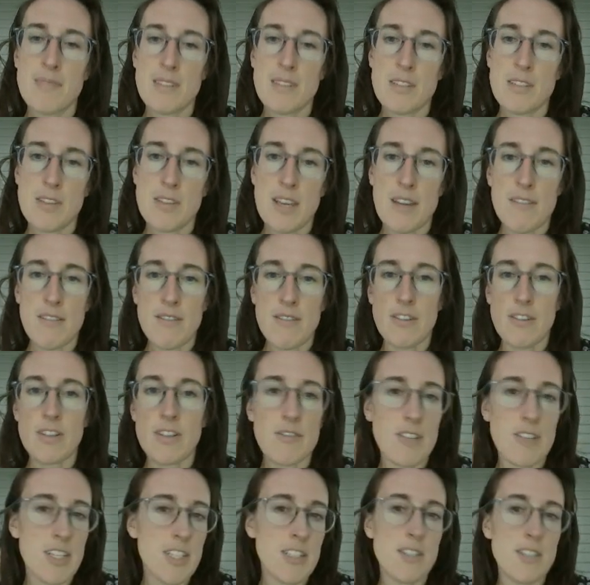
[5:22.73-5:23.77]
Did they have a voter
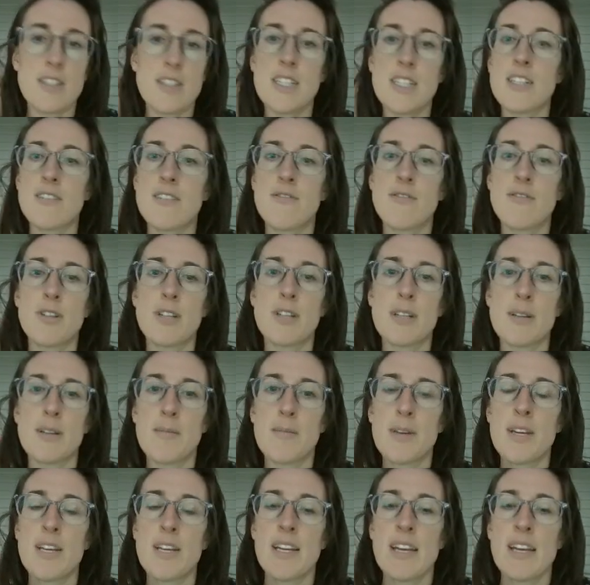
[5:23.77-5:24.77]
registration form?